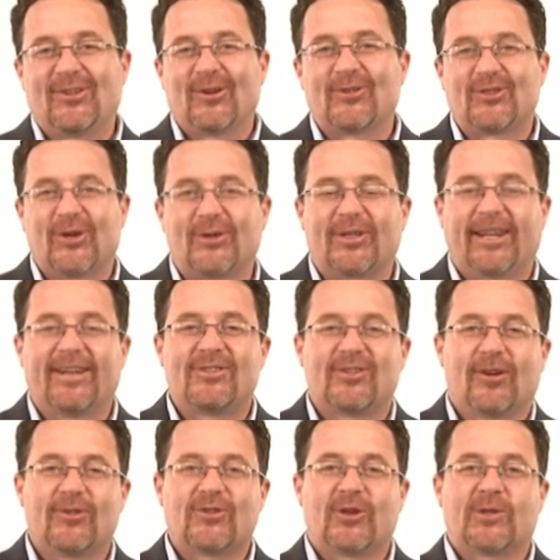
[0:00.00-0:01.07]
Joe Show. Today's
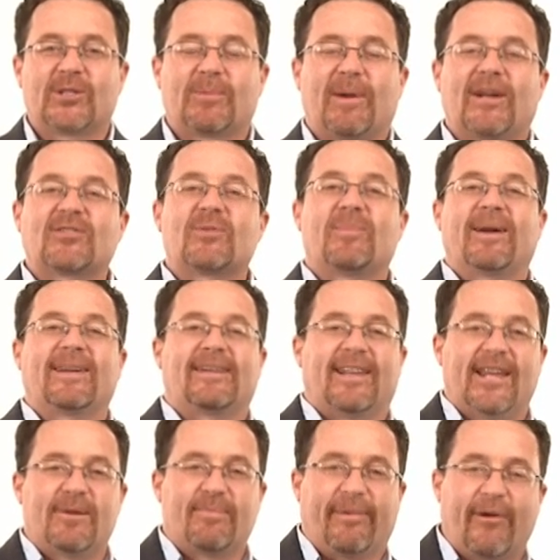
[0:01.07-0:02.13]
Joe Show is sponsored by
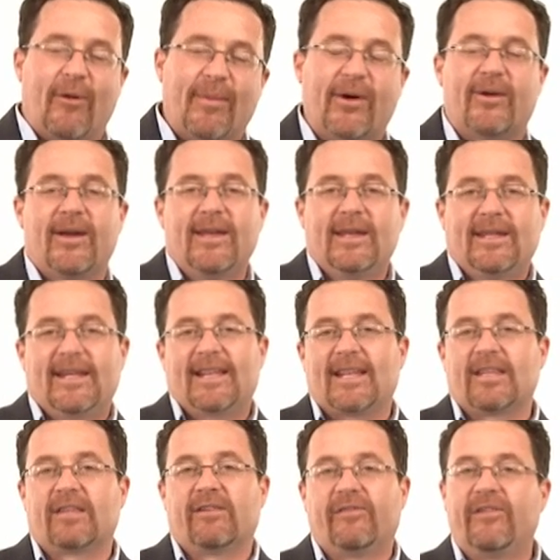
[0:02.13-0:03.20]
Clegg Promo, and at
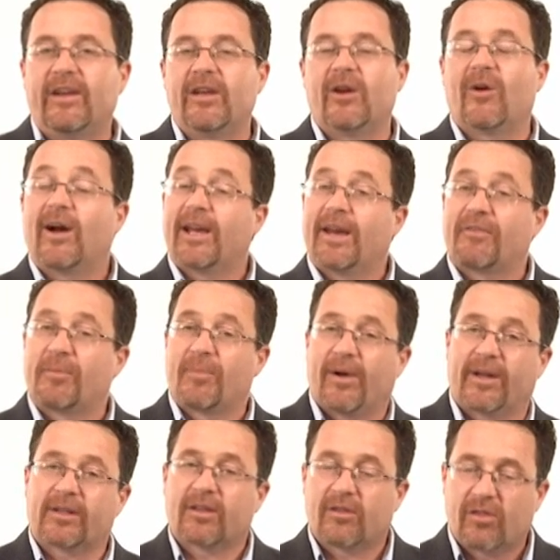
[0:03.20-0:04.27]
the end of the video, I have a
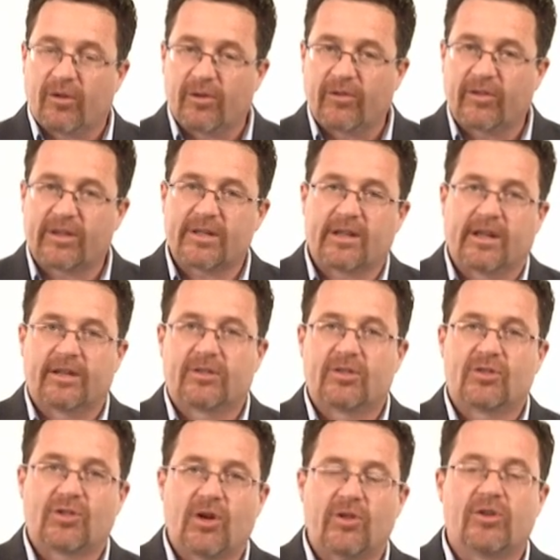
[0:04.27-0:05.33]
product of theirs that I'd like
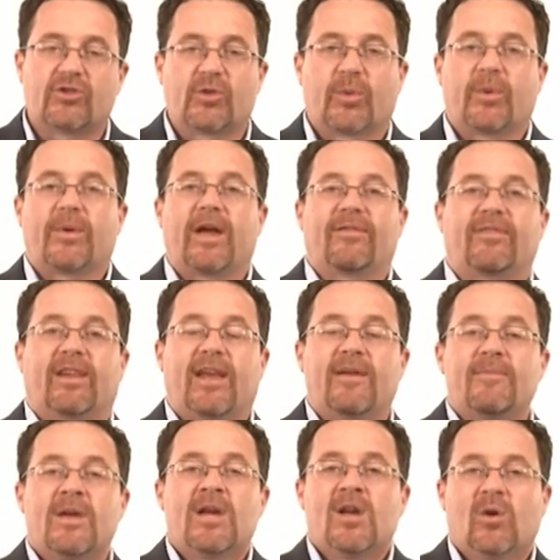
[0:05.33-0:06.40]
to show you. So what do we have
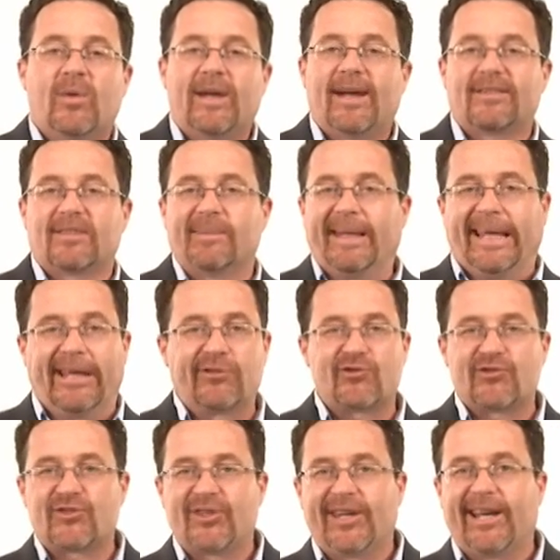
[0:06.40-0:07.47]
today? We got some
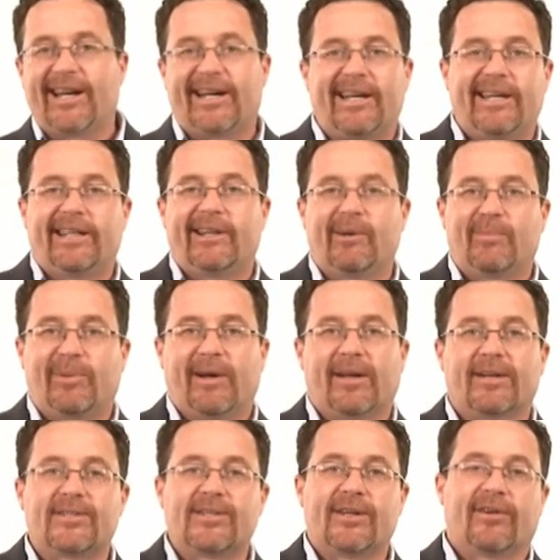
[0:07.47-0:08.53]
interesting
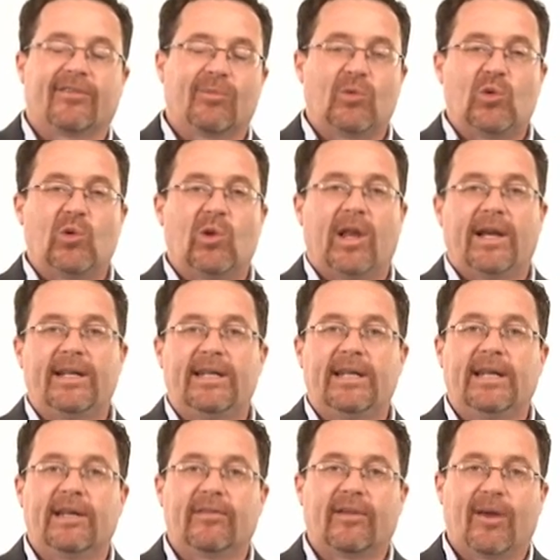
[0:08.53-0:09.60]
products here and some cool
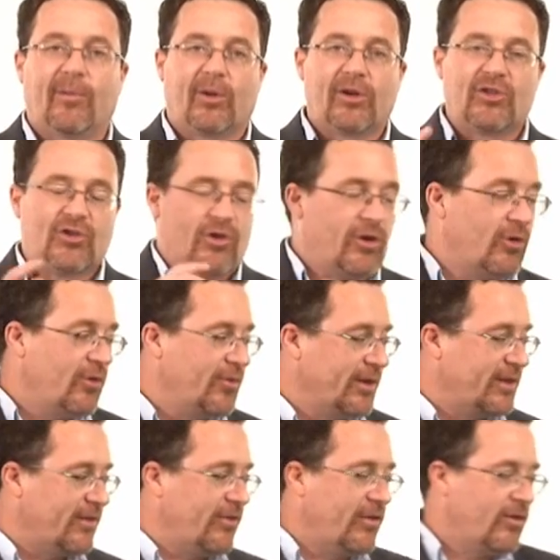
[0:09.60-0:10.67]
ideas, and we're going to start off
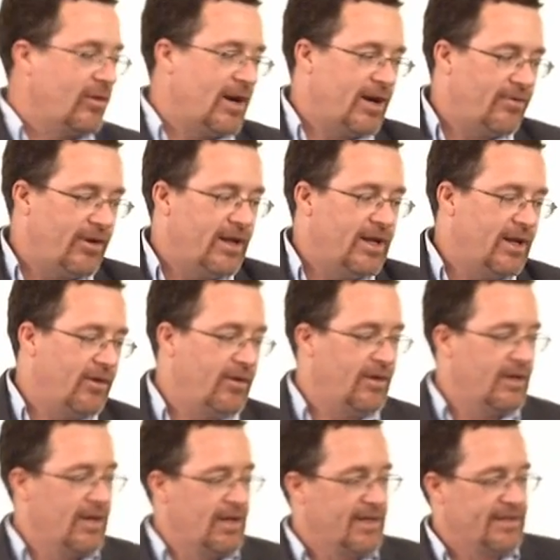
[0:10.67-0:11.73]
with this little guy right here.
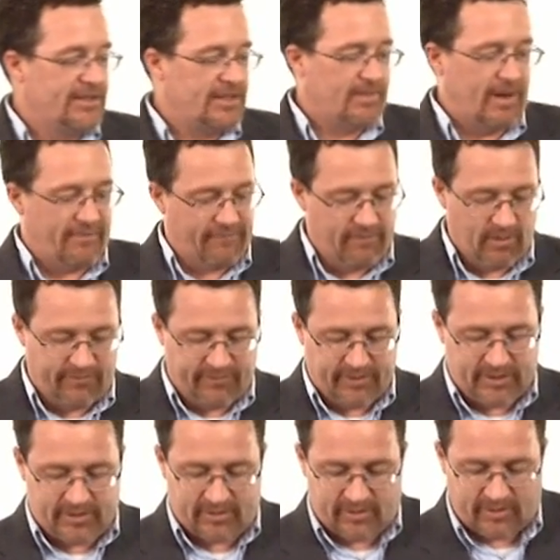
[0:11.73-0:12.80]
He's about 4
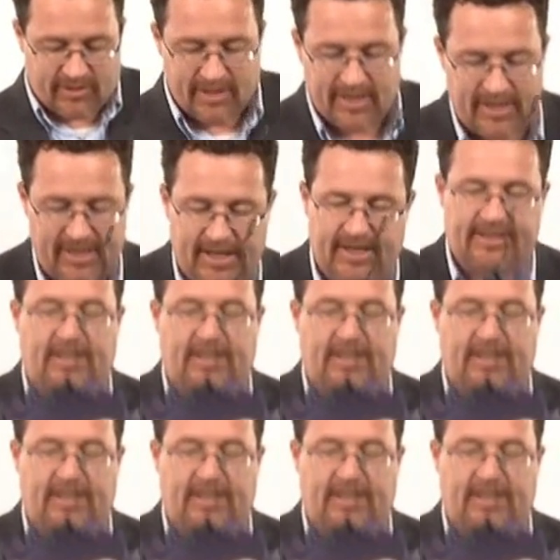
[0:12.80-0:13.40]
foot tall. He